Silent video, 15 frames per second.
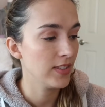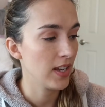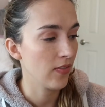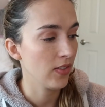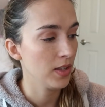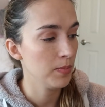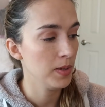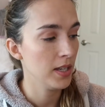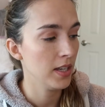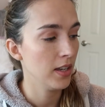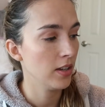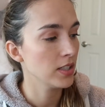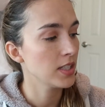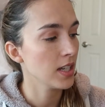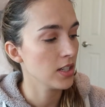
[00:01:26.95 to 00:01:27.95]
definitely been
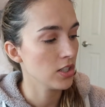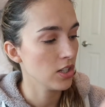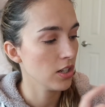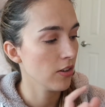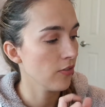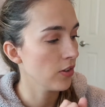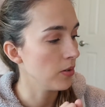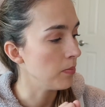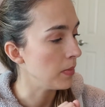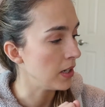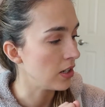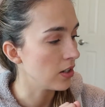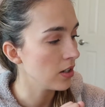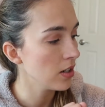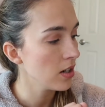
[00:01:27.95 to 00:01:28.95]
touching
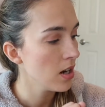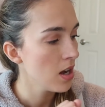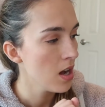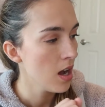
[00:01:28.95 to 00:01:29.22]
Vermeer